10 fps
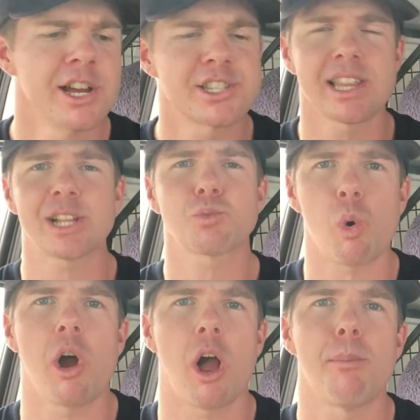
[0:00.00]
So that's
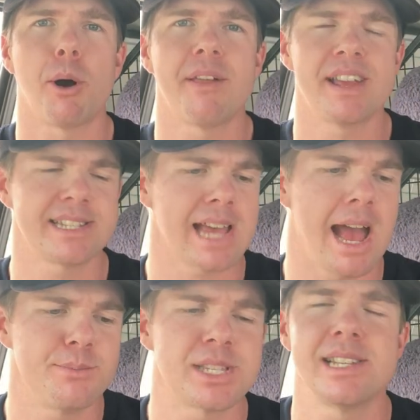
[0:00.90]
why I buy these
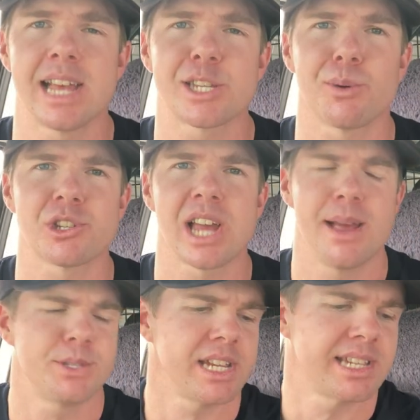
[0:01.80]
games, these Xbox
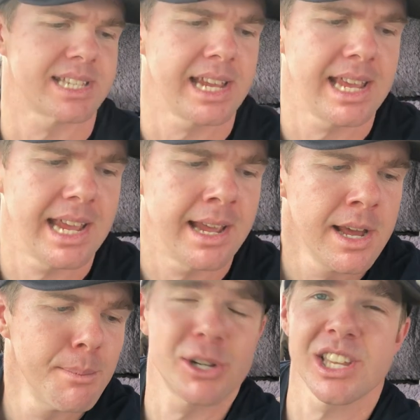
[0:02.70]
games that you see here,
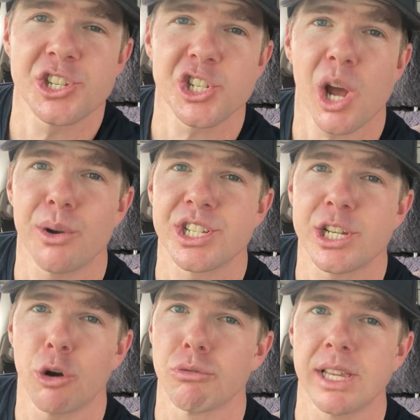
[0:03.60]
because they just go on to
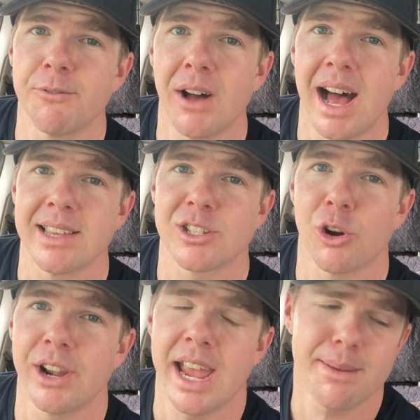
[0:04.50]
sell really fast
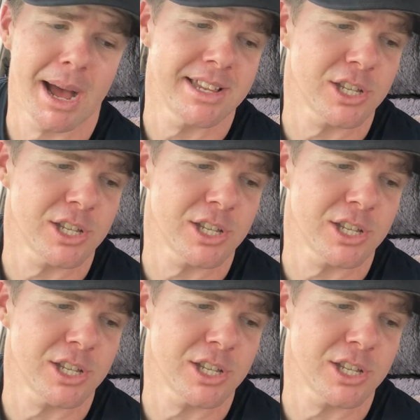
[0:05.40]
on eBay.